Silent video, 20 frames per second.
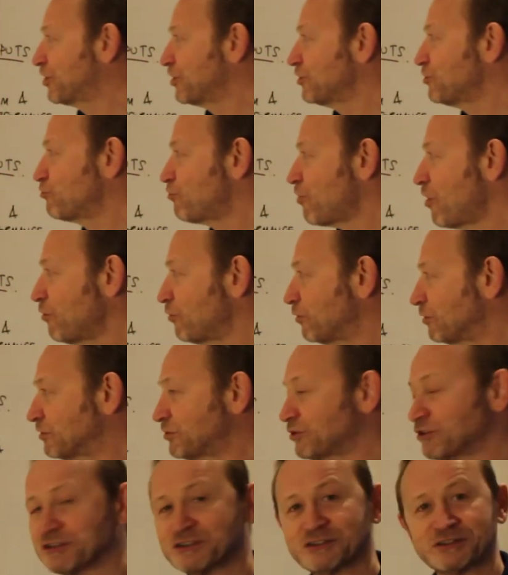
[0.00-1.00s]

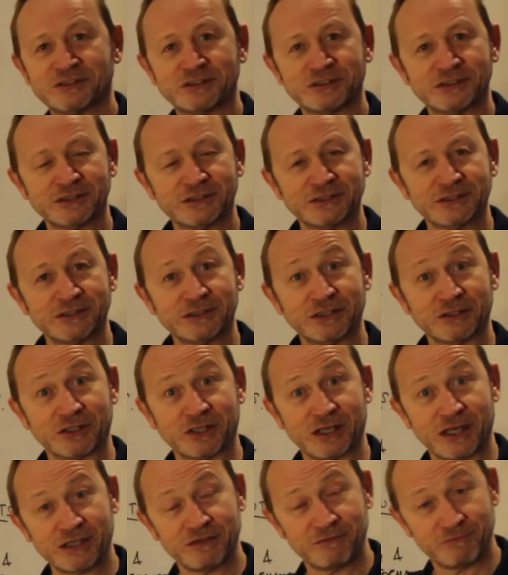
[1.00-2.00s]
controls.
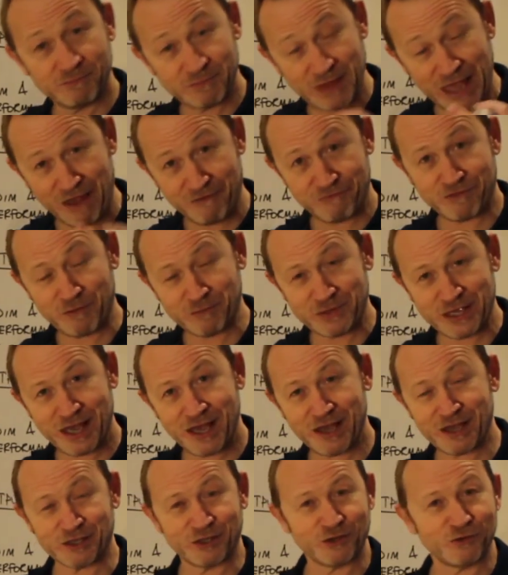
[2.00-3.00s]
Okay, F M E
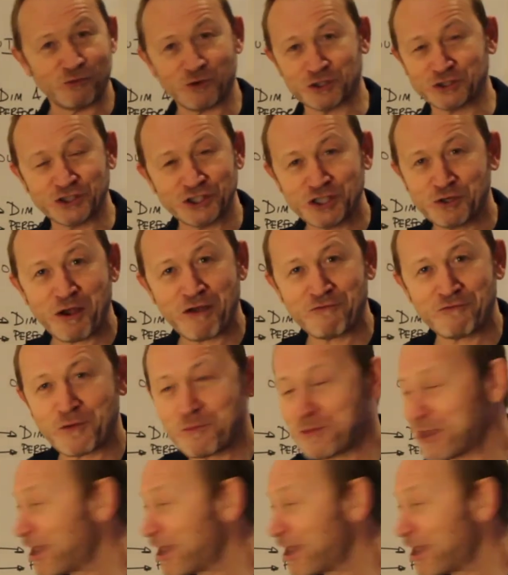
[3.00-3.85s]
A. Why'd you do F M